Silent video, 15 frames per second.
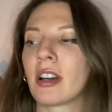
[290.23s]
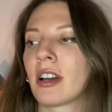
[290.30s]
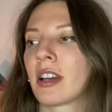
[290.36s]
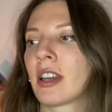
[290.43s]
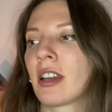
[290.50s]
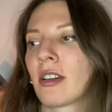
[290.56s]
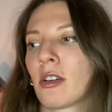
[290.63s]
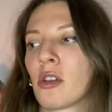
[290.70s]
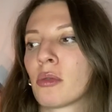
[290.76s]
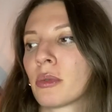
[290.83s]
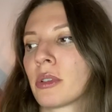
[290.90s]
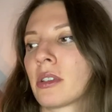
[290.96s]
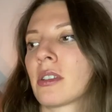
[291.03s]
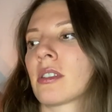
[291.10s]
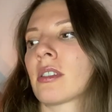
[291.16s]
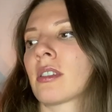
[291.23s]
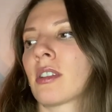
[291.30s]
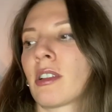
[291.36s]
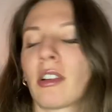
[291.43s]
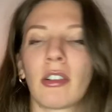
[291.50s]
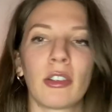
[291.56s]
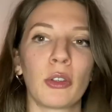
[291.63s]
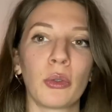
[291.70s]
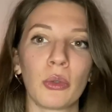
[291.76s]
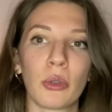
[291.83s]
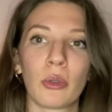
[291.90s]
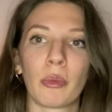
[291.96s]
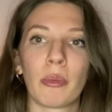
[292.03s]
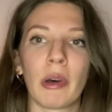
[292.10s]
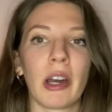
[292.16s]
I always used
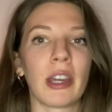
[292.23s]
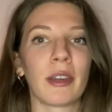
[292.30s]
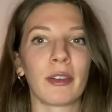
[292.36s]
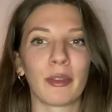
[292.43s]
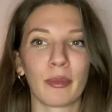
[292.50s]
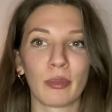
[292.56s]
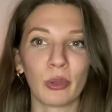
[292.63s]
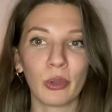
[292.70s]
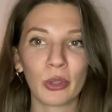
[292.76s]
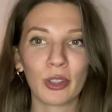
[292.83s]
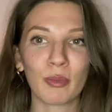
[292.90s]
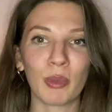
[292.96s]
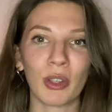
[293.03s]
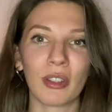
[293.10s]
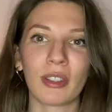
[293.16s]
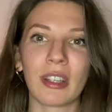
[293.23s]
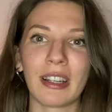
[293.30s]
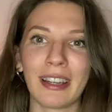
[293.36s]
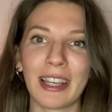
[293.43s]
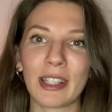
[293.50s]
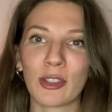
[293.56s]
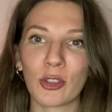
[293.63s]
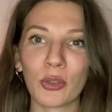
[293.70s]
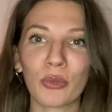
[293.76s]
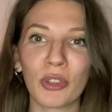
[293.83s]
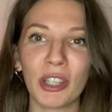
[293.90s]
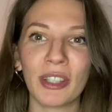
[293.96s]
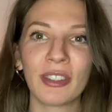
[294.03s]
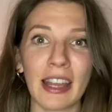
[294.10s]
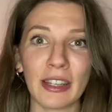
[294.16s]
to buy books because he likes to
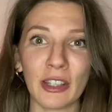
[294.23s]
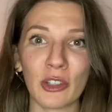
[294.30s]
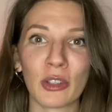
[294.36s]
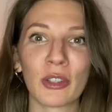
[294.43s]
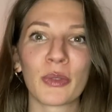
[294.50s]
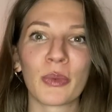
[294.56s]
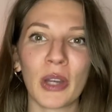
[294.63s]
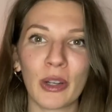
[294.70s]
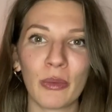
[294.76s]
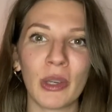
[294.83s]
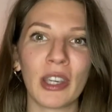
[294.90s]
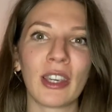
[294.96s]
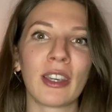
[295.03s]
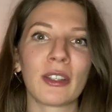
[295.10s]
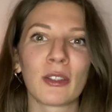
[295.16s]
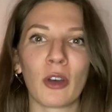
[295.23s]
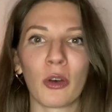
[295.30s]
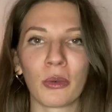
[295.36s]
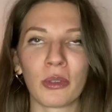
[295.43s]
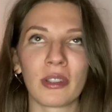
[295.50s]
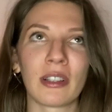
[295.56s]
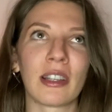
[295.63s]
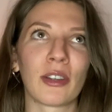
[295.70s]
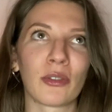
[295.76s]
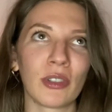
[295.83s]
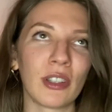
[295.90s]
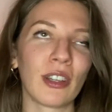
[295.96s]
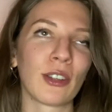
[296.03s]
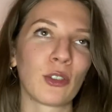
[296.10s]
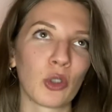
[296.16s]
read, and in just 1 week he's always like
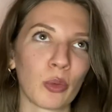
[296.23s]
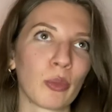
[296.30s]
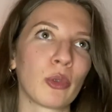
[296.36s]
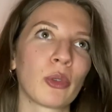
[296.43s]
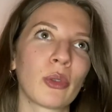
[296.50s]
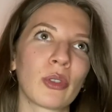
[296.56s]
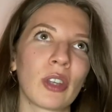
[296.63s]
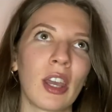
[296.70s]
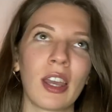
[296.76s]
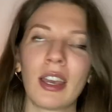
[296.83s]
reading 2 books,